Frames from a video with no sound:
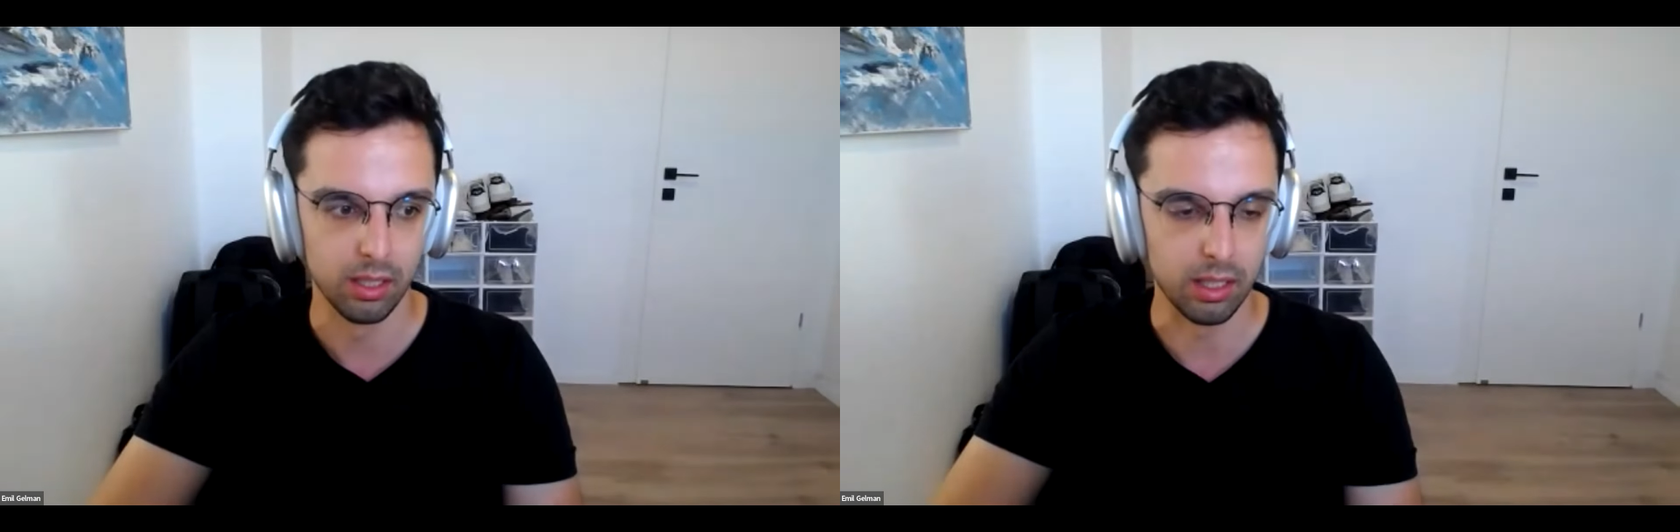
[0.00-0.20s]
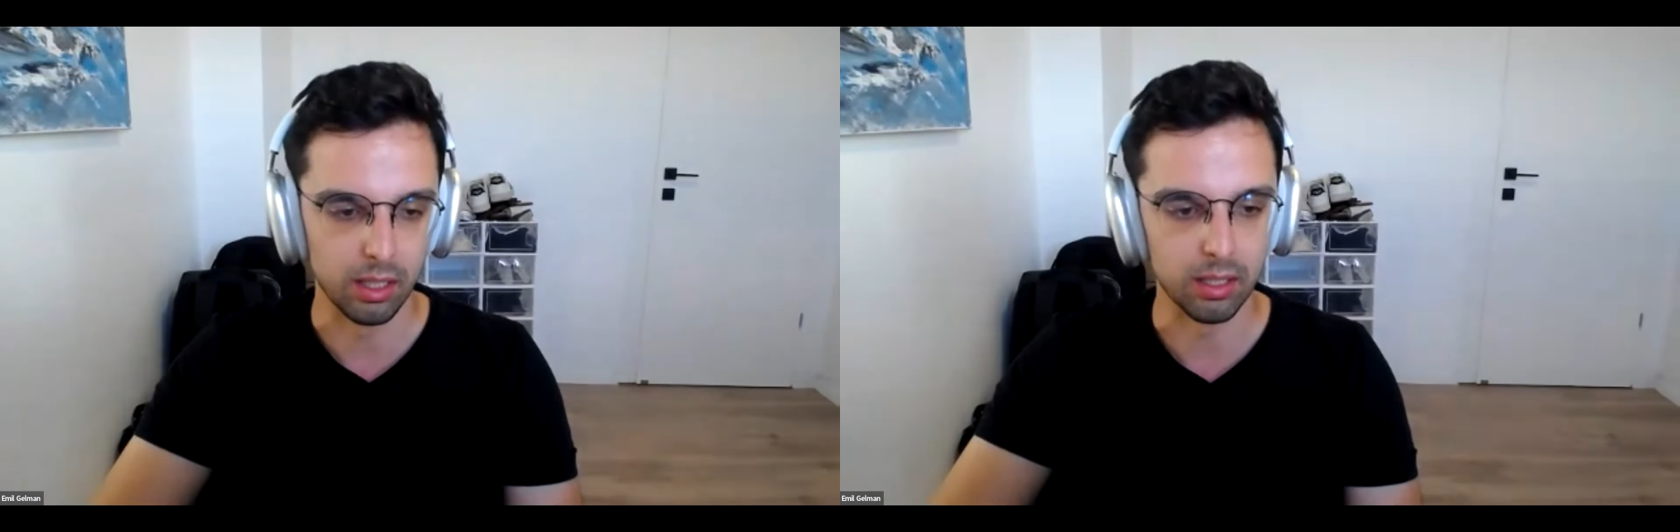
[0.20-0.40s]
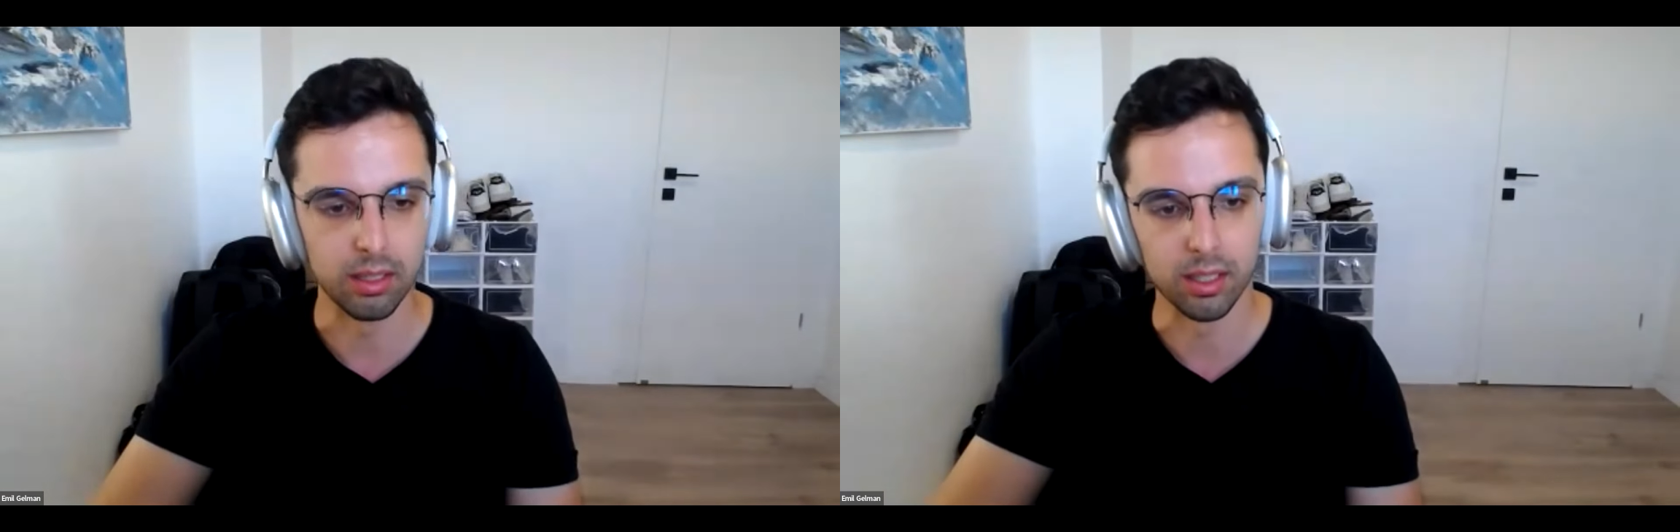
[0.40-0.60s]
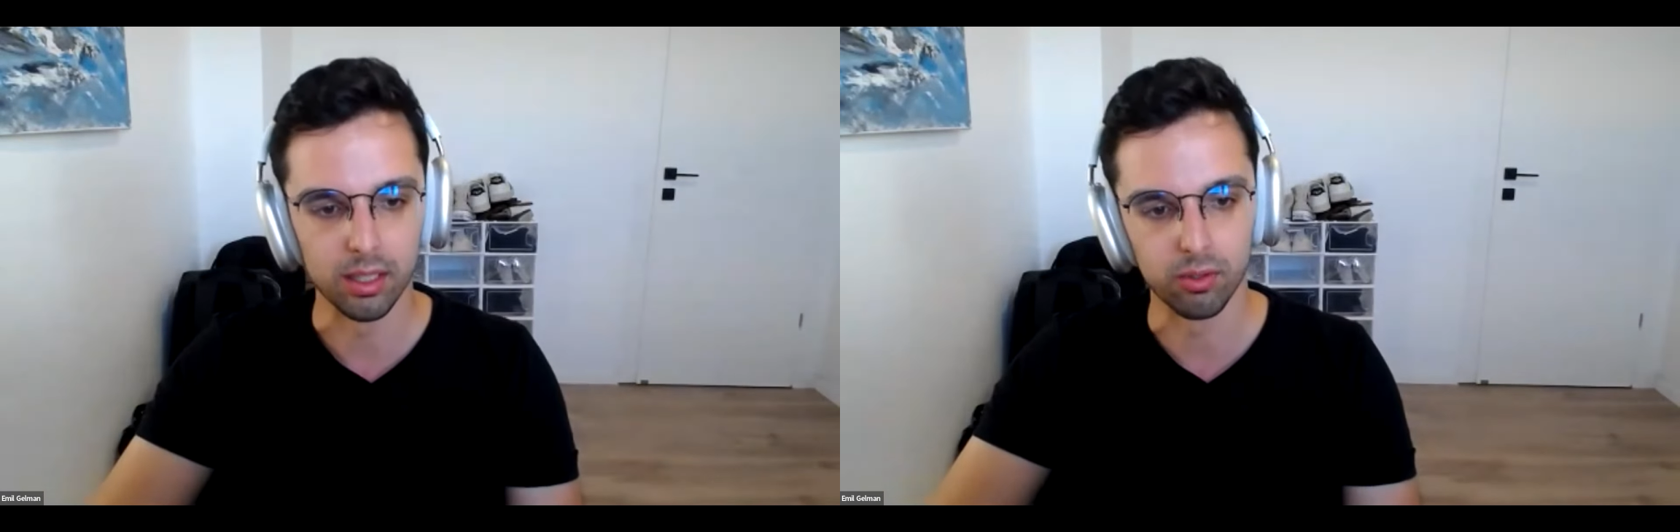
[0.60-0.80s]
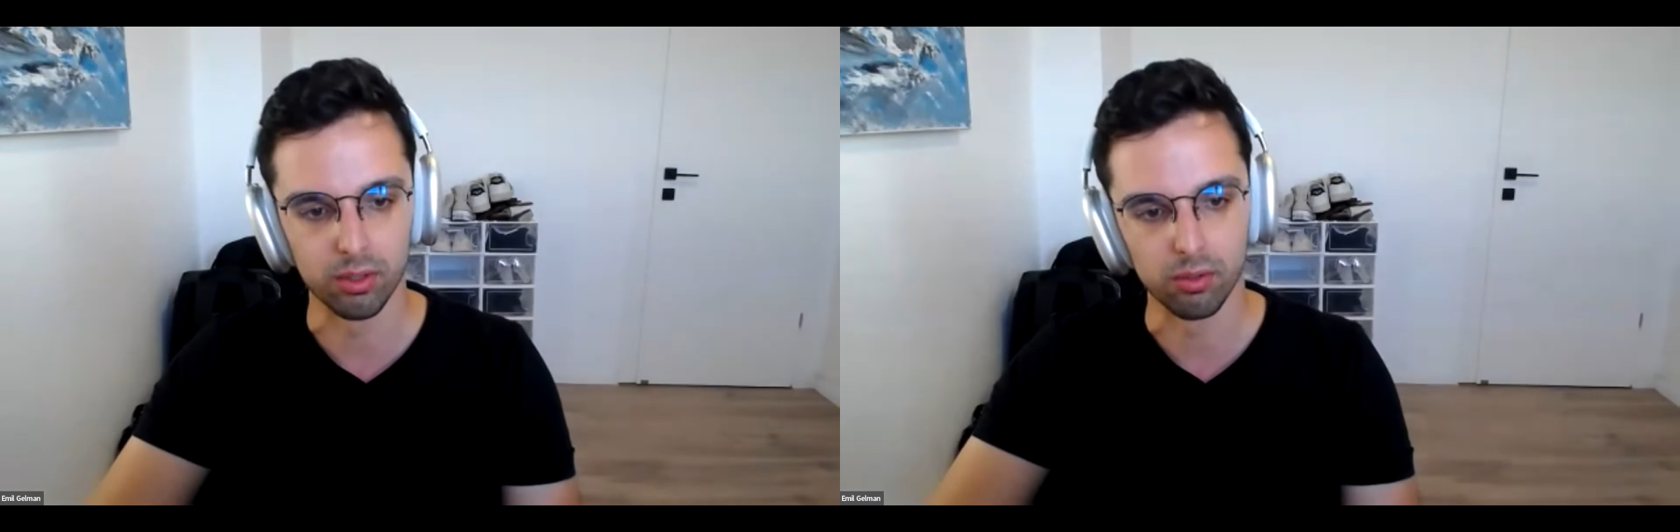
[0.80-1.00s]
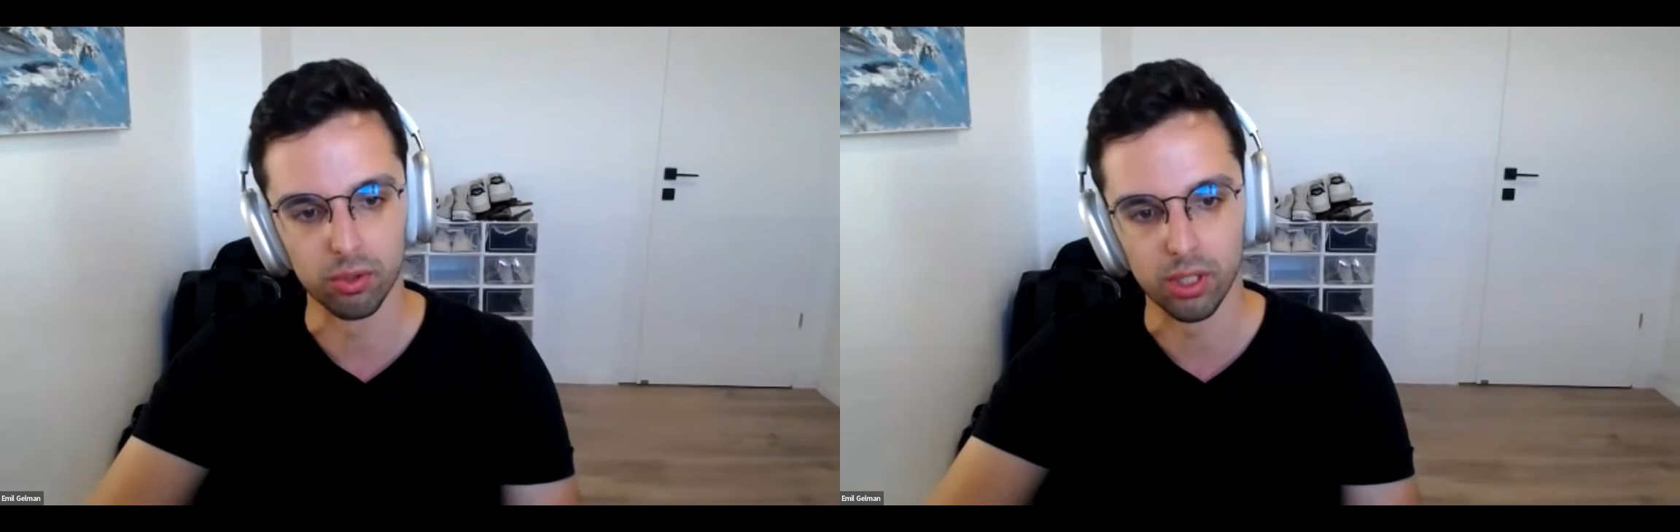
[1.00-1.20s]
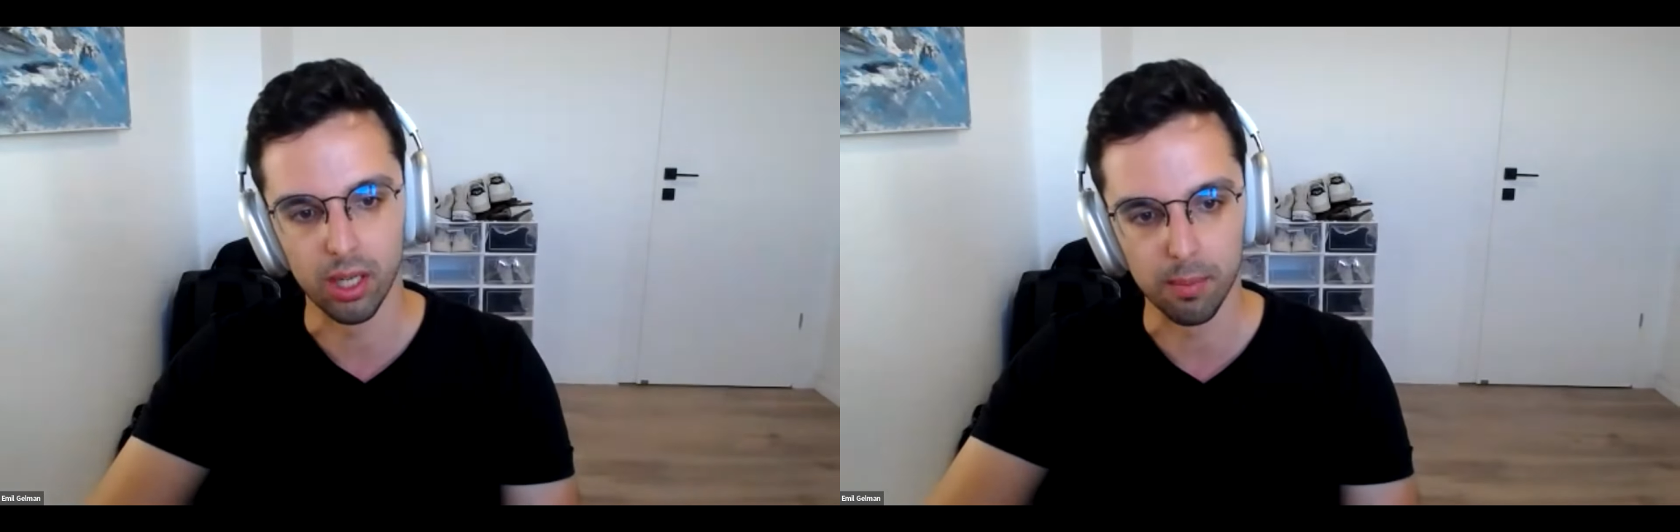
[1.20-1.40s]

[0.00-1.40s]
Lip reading: DNS resolution